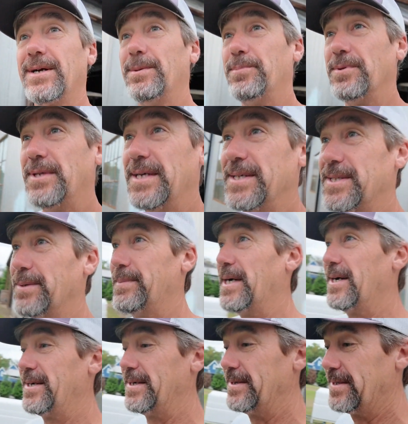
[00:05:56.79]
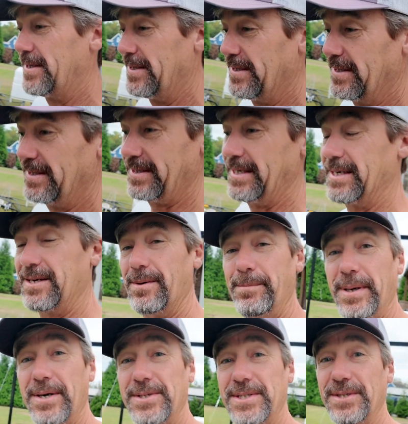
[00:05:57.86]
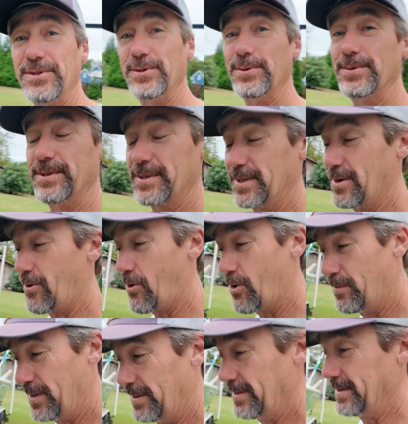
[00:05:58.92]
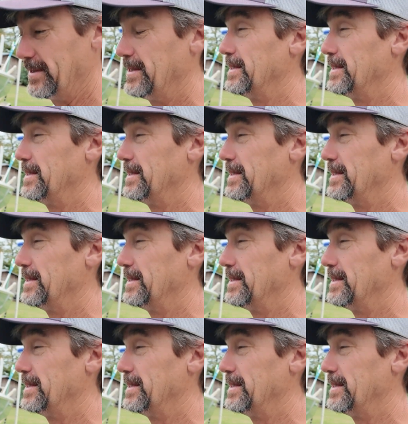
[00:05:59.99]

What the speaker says: couple of things about it, in comparison to the Garmin,